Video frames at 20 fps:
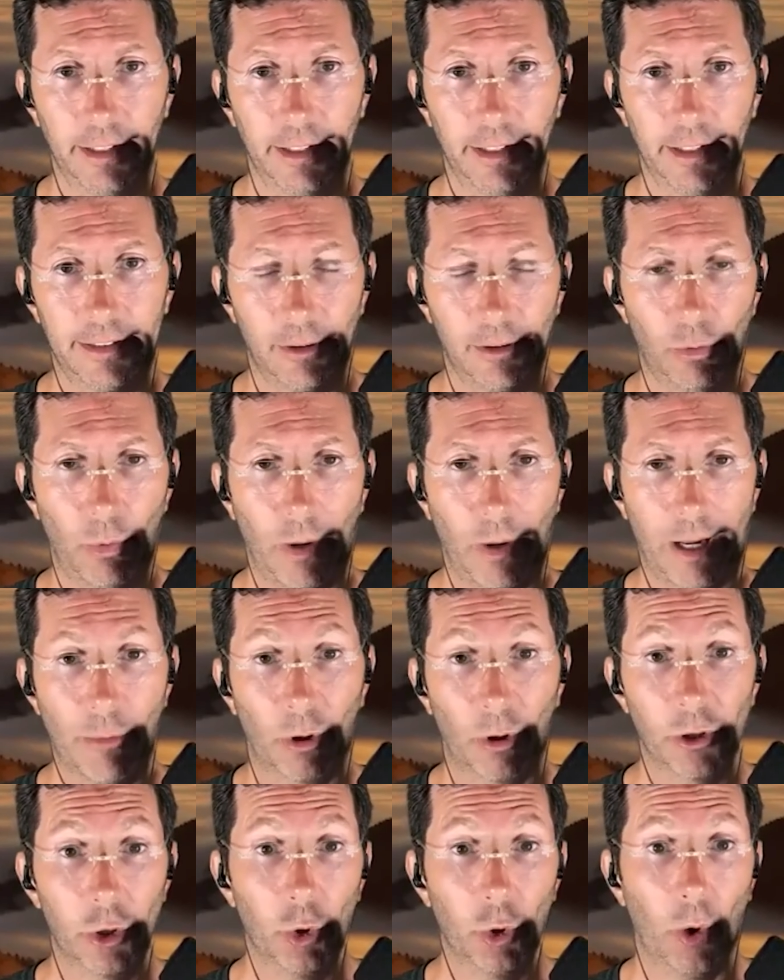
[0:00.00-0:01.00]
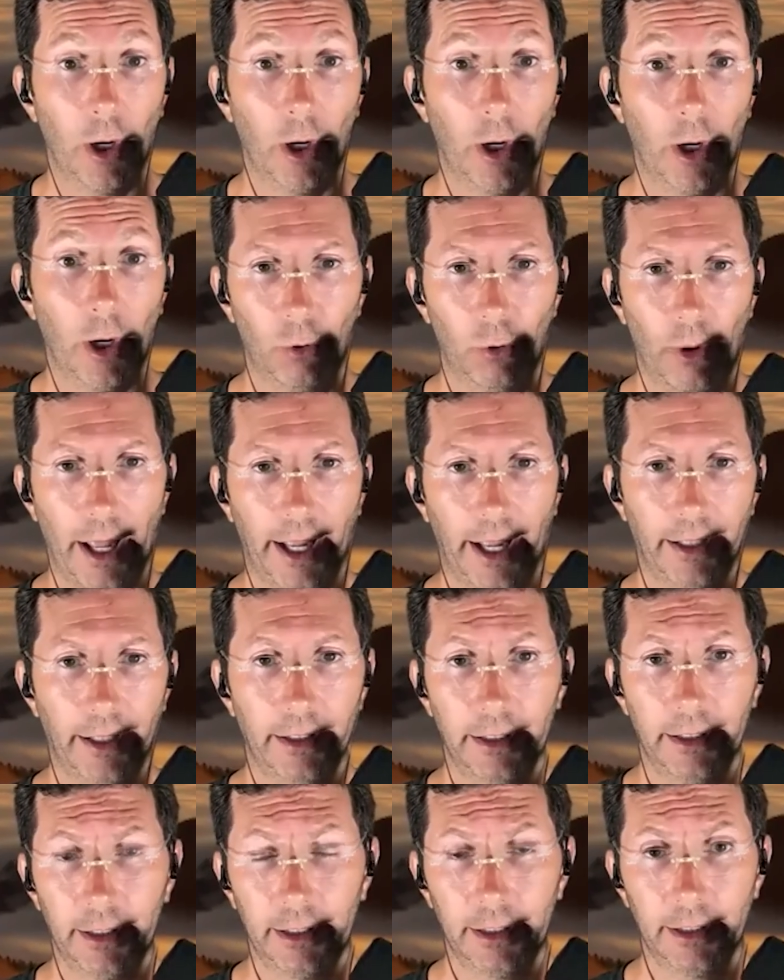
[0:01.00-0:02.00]
It's it's a way more joyful
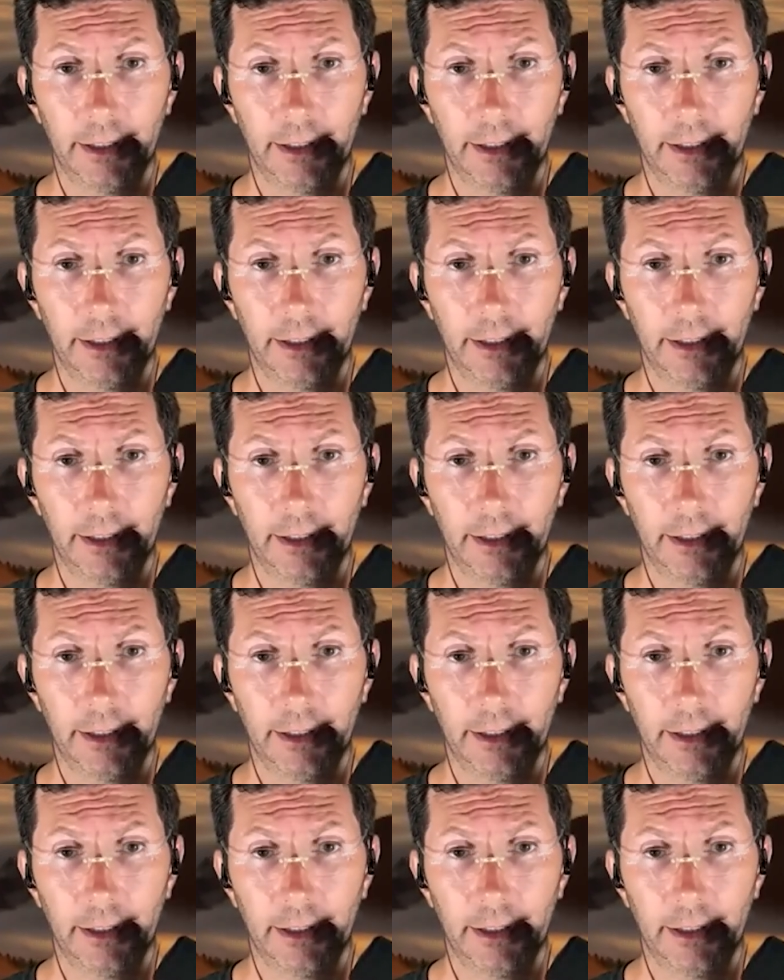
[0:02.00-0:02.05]
way